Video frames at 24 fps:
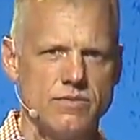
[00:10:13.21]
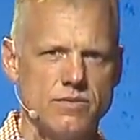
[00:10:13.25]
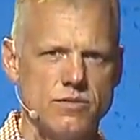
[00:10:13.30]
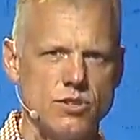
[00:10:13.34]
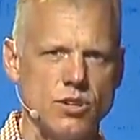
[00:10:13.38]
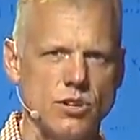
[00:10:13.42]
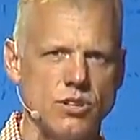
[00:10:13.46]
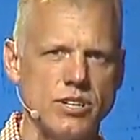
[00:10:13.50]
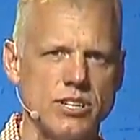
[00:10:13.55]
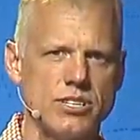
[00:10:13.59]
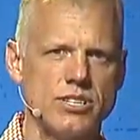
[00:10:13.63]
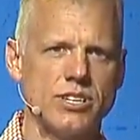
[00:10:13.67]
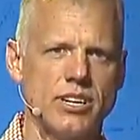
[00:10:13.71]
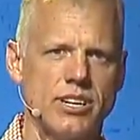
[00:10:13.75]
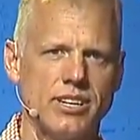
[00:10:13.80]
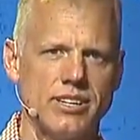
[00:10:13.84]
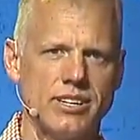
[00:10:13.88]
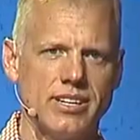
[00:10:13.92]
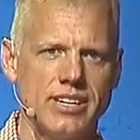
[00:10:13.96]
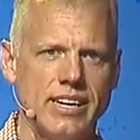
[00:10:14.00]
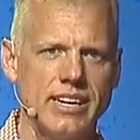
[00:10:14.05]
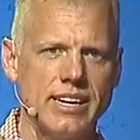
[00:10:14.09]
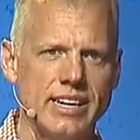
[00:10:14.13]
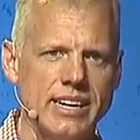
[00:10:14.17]
So listen,
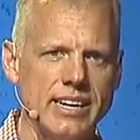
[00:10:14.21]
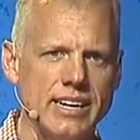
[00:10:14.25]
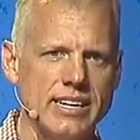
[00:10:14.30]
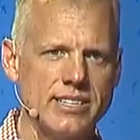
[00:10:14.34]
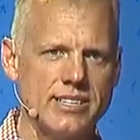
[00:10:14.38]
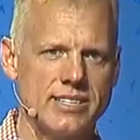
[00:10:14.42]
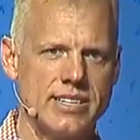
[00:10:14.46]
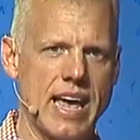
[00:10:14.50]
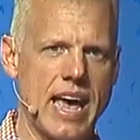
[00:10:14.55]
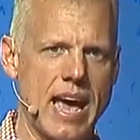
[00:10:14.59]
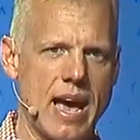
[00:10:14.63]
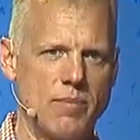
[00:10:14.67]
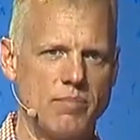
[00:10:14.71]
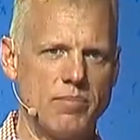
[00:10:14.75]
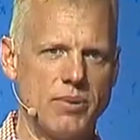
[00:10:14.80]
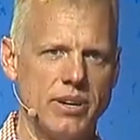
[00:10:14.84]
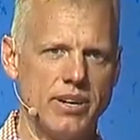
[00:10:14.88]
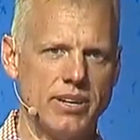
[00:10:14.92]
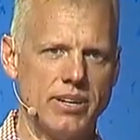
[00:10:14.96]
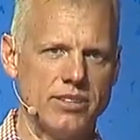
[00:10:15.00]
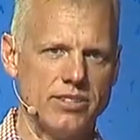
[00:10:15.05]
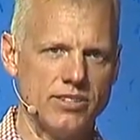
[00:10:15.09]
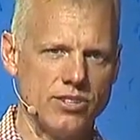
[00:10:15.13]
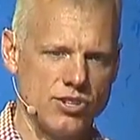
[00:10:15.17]
it is
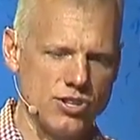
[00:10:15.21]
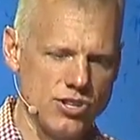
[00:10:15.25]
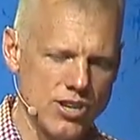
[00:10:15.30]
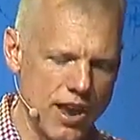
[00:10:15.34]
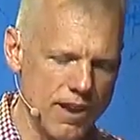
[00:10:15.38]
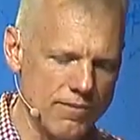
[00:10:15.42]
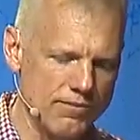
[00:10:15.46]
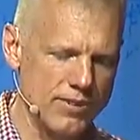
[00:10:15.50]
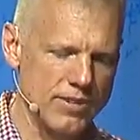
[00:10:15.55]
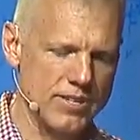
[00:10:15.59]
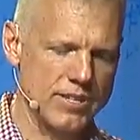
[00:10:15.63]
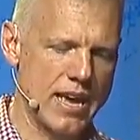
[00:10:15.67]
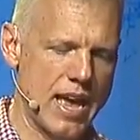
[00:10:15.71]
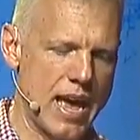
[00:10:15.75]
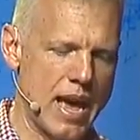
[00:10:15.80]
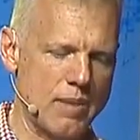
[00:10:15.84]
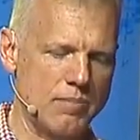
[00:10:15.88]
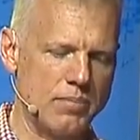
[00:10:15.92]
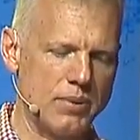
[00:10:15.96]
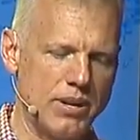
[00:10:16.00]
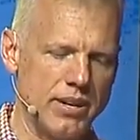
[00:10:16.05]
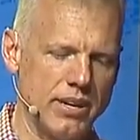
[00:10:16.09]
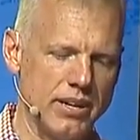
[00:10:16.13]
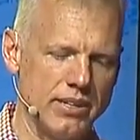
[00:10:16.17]
happening. Chef is
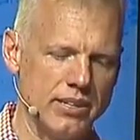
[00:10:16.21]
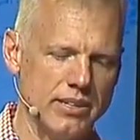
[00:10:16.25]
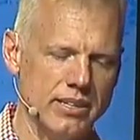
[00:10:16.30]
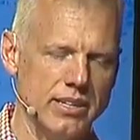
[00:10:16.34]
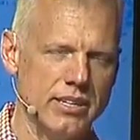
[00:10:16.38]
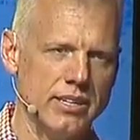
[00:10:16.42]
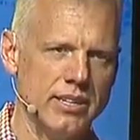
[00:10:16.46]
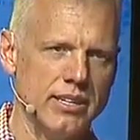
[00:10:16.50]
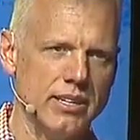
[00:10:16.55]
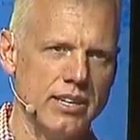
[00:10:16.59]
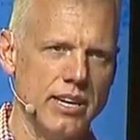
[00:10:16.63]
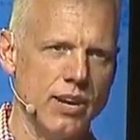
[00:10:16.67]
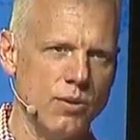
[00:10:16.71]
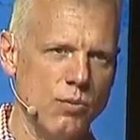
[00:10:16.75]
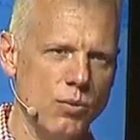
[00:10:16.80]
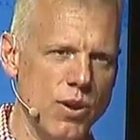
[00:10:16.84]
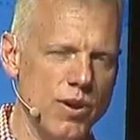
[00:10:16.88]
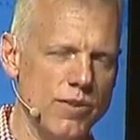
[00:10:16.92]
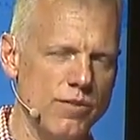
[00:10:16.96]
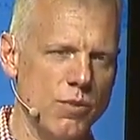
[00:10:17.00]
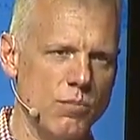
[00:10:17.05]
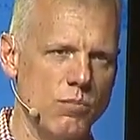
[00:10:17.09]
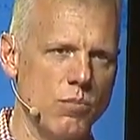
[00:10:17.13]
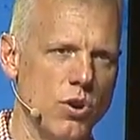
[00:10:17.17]
happening, and we
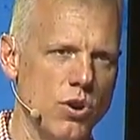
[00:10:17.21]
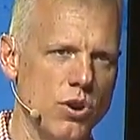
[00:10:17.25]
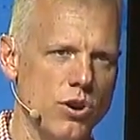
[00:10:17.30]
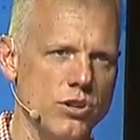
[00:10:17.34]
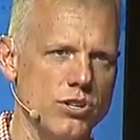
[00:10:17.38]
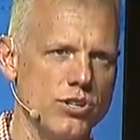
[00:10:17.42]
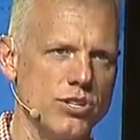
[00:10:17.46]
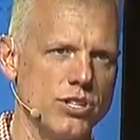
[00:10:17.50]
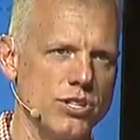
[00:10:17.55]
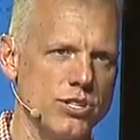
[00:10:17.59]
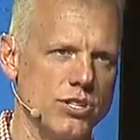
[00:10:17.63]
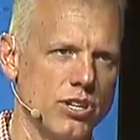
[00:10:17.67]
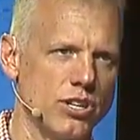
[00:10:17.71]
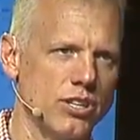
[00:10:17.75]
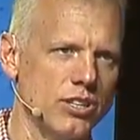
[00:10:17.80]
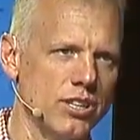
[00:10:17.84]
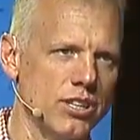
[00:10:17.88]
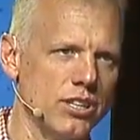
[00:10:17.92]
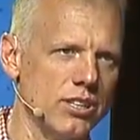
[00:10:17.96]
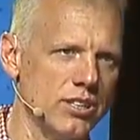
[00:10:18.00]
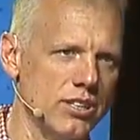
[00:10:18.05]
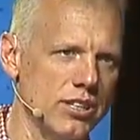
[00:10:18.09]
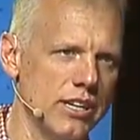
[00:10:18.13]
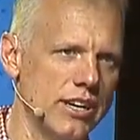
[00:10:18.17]
have emerged as a
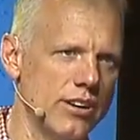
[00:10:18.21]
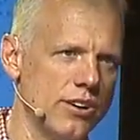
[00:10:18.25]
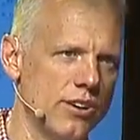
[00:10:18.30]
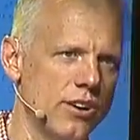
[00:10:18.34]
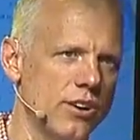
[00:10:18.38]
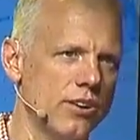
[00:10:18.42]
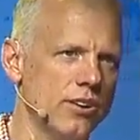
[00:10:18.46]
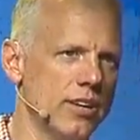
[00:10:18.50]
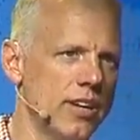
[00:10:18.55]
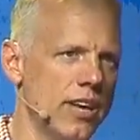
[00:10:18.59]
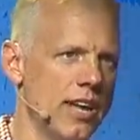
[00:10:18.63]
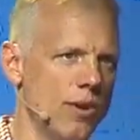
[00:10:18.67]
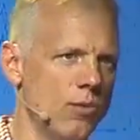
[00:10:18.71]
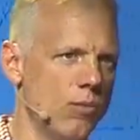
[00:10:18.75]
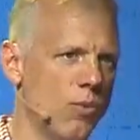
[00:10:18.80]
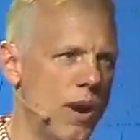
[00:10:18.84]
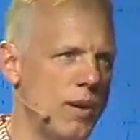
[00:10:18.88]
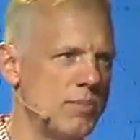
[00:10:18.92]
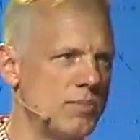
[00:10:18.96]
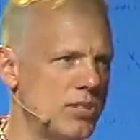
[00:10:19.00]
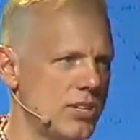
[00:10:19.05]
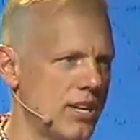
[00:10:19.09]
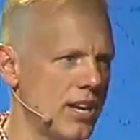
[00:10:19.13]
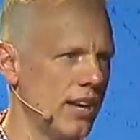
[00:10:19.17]
clear leader in
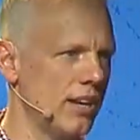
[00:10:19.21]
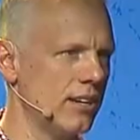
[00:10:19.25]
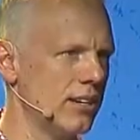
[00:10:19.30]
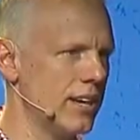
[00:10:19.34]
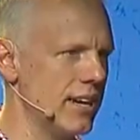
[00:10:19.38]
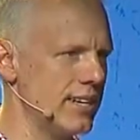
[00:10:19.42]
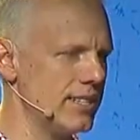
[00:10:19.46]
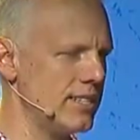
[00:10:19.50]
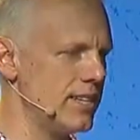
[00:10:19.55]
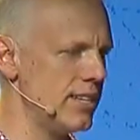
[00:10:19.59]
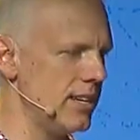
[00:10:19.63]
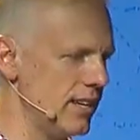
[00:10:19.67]
web scale IT.